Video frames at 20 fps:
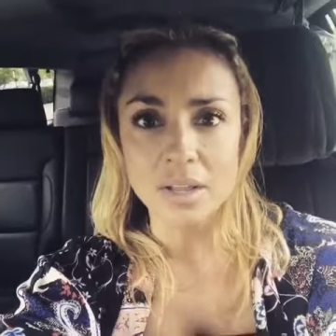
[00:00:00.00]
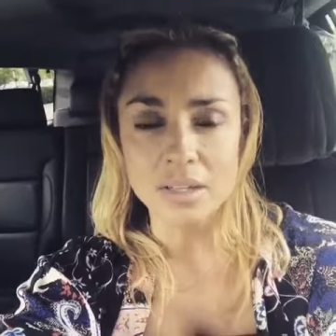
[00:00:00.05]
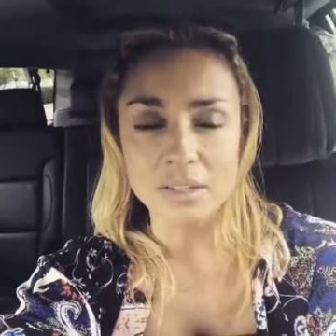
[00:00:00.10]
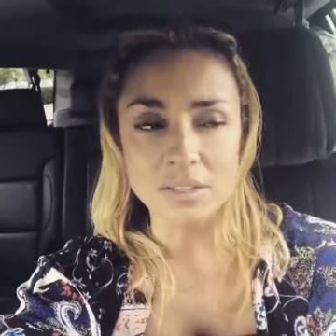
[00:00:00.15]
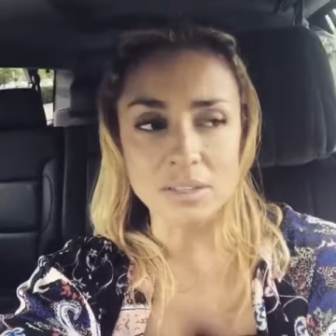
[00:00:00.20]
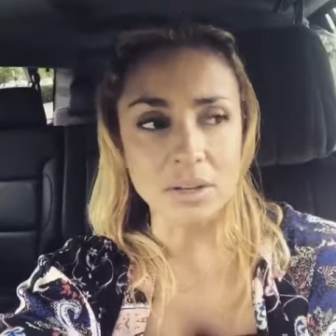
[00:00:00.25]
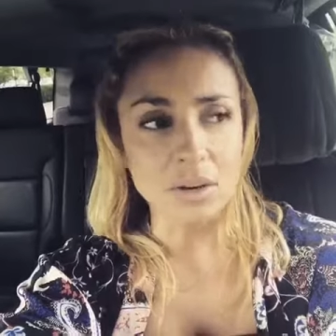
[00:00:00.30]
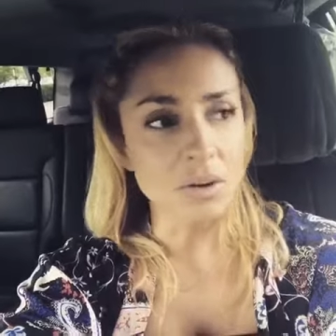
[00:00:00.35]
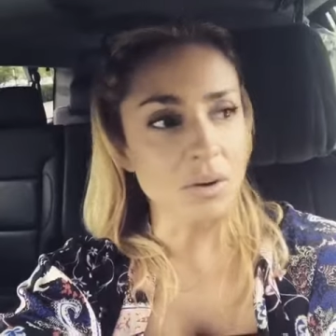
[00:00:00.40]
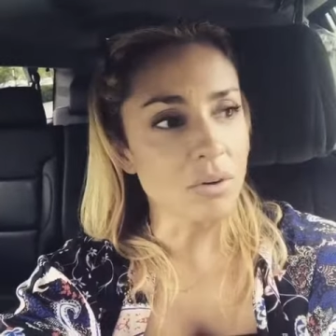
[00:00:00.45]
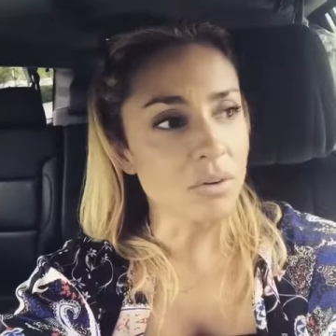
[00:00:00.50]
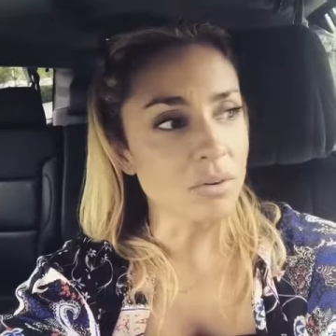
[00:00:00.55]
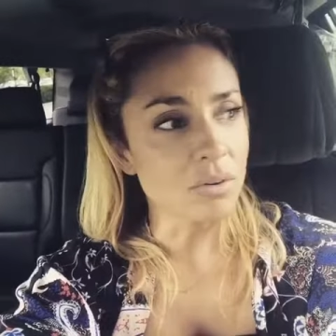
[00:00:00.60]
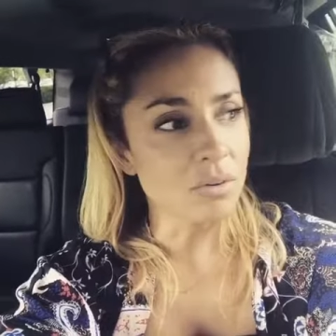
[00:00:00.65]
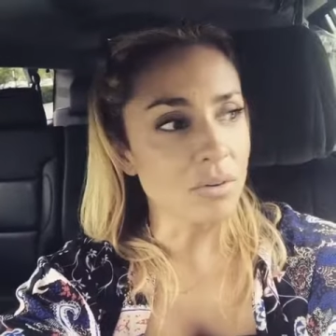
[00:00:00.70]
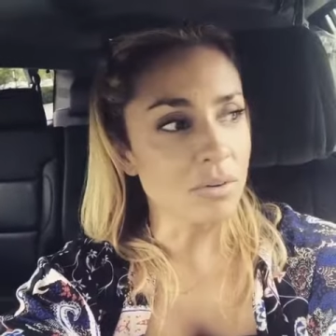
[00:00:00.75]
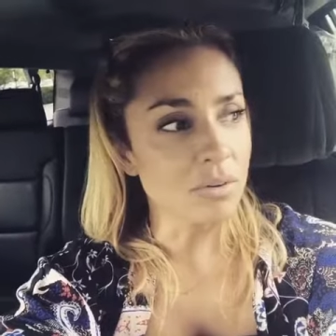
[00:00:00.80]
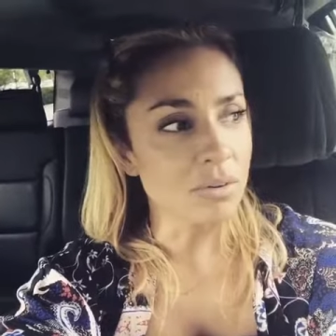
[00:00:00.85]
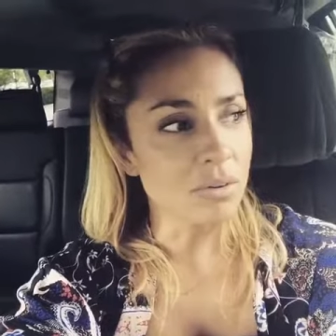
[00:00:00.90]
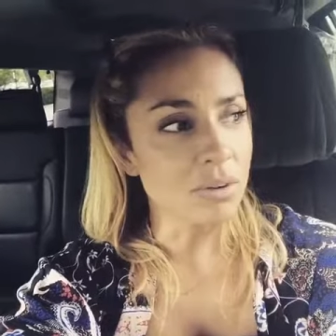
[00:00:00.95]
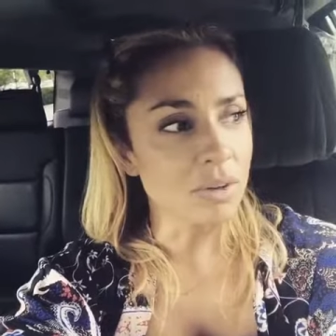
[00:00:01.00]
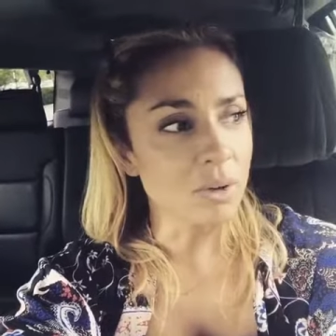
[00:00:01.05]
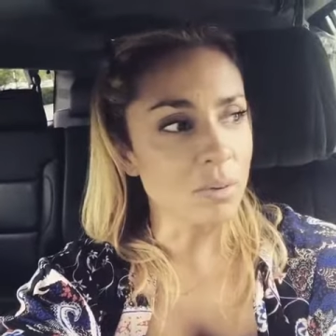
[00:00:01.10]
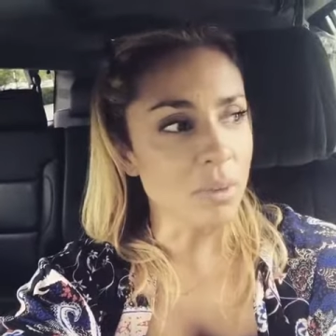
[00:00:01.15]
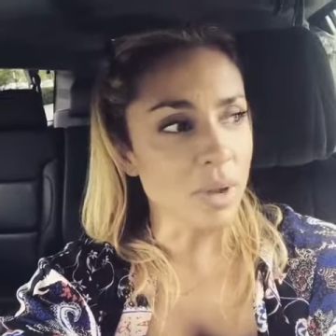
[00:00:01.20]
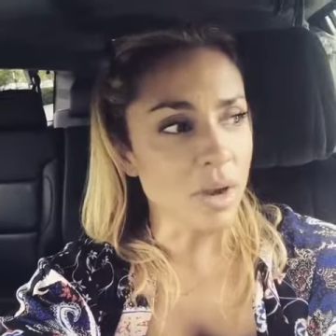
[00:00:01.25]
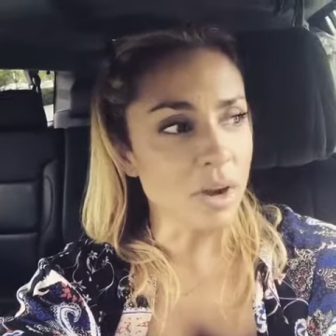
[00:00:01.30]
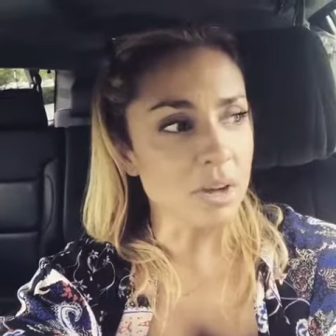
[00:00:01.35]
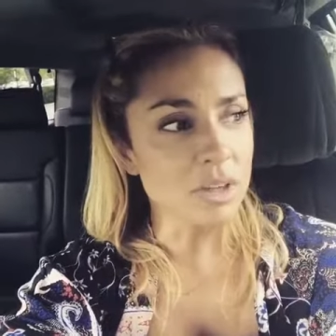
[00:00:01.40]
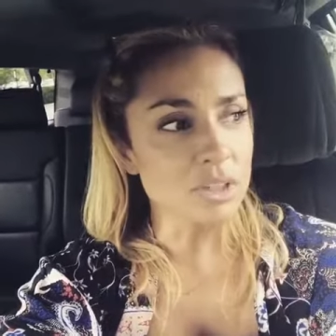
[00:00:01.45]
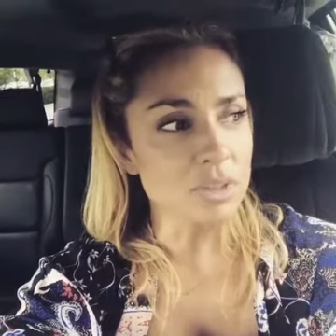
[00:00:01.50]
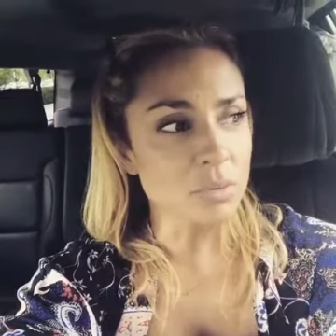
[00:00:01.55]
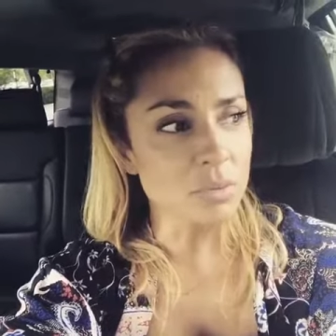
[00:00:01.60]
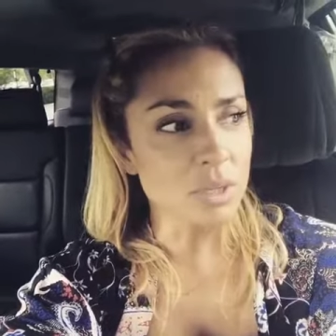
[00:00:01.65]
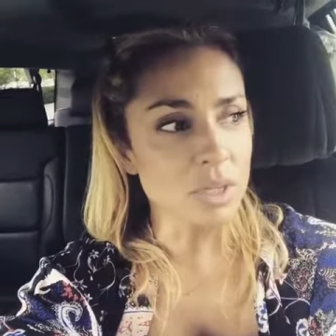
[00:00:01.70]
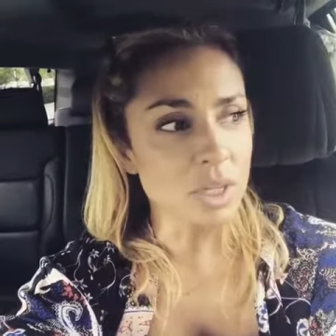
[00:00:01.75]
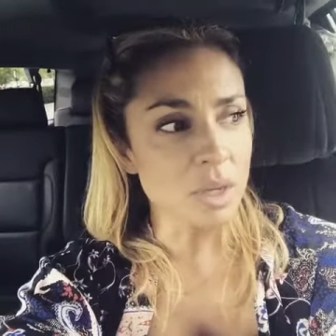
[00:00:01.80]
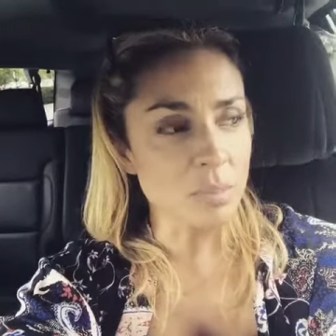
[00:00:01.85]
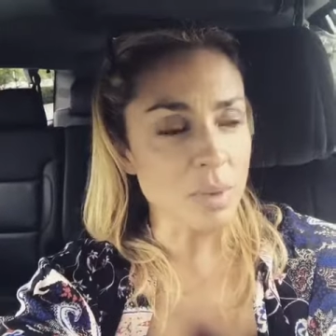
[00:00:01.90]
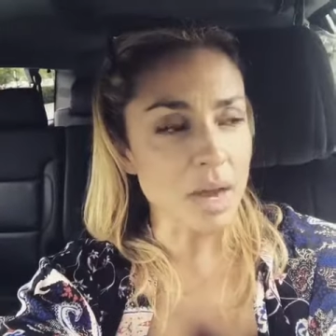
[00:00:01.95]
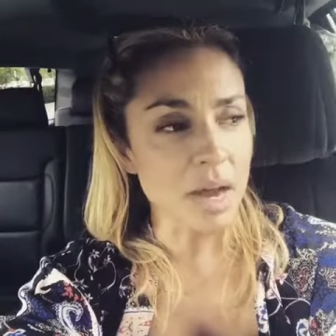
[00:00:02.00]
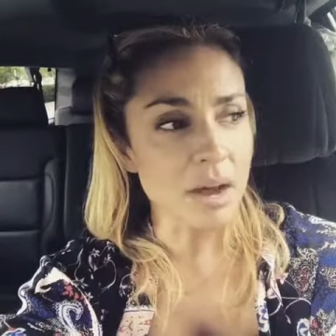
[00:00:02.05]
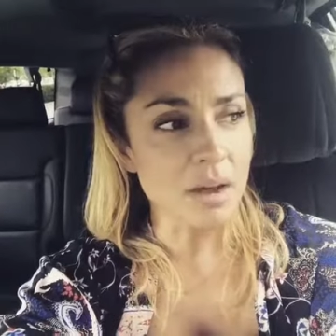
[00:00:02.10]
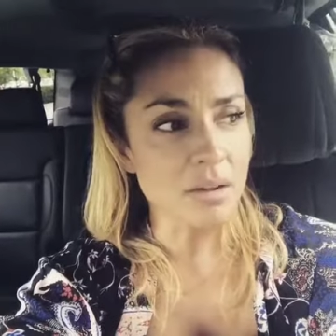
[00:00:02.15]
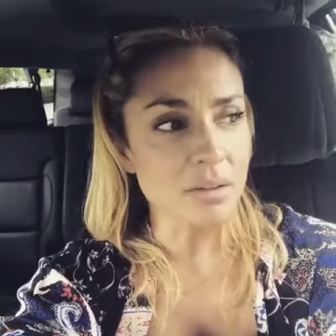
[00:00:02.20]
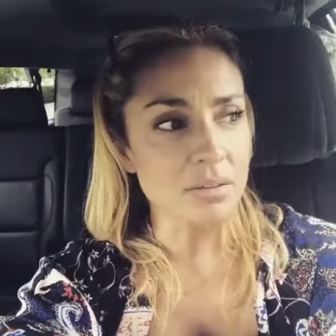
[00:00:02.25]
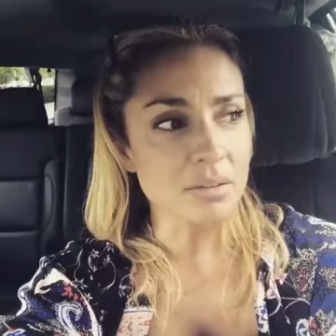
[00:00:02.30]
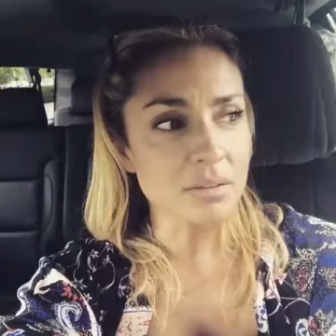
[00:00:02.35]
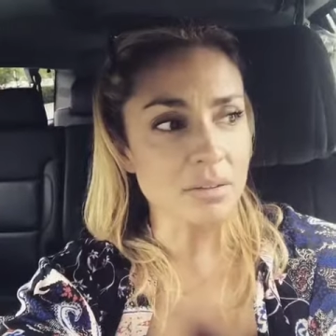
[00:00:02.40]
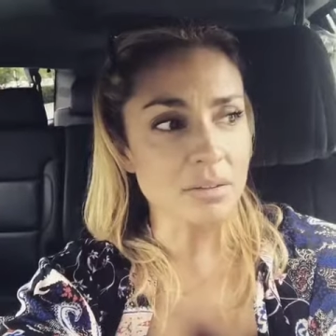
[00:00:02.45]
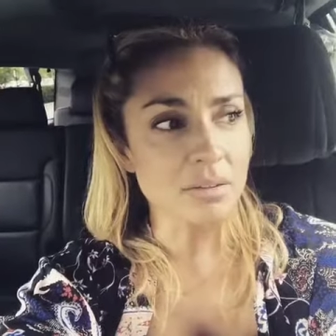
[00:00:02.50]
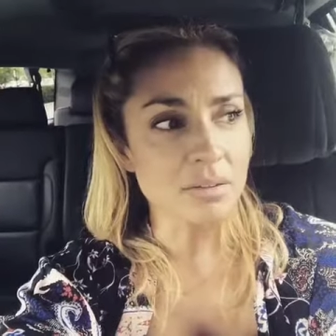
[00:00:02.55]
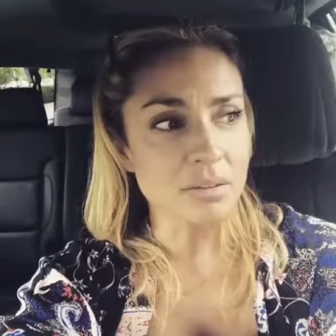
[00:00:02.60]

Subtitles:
And so, you know, marriage is really about